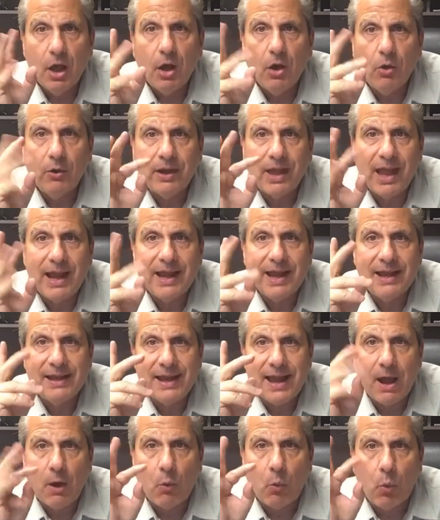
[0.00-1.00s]
Okay, and
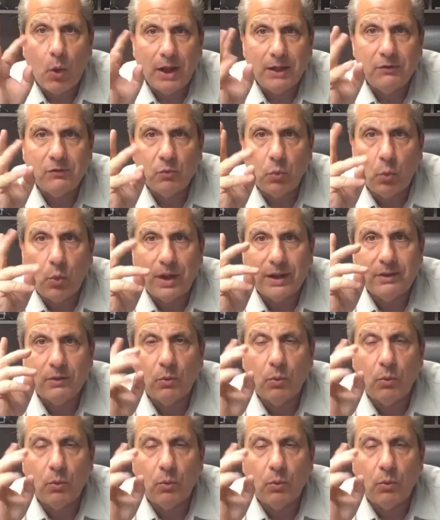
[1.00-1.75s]
now once what